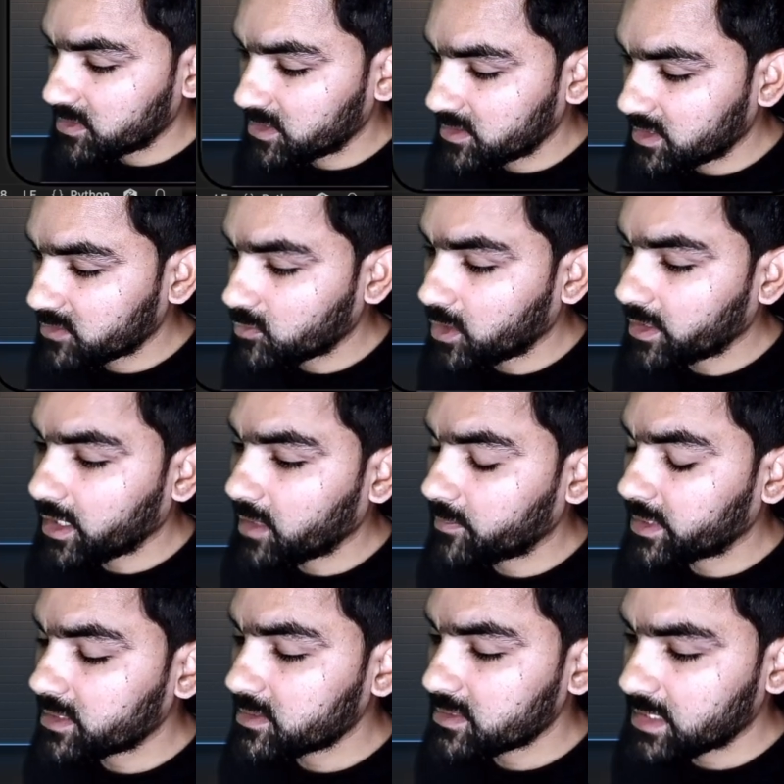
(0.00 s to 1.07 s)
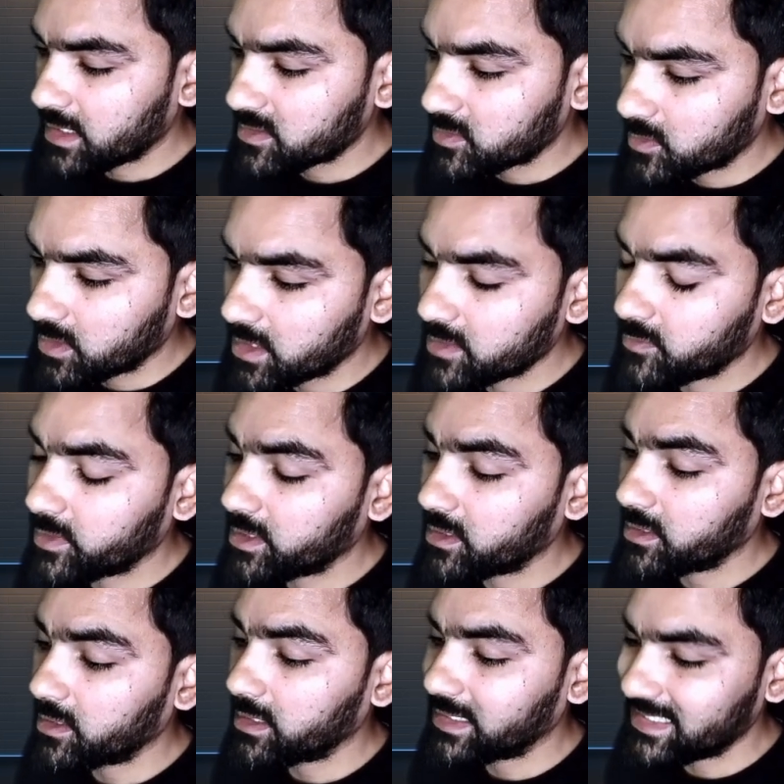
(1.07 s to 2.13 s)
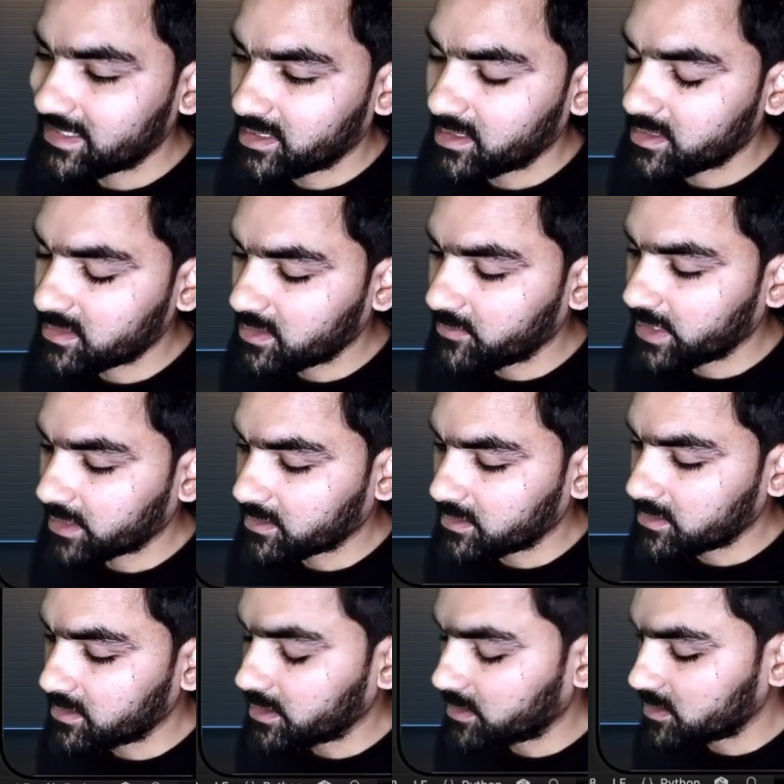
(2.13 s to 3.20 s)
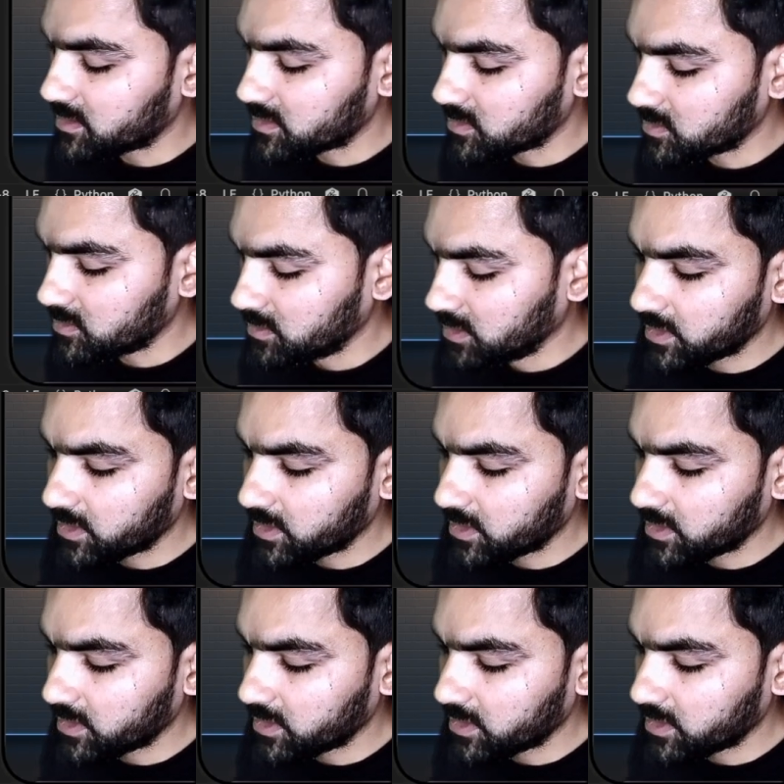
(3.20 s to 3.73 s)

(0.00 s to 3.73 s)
This is what happens as soon as we initialize the vector data store.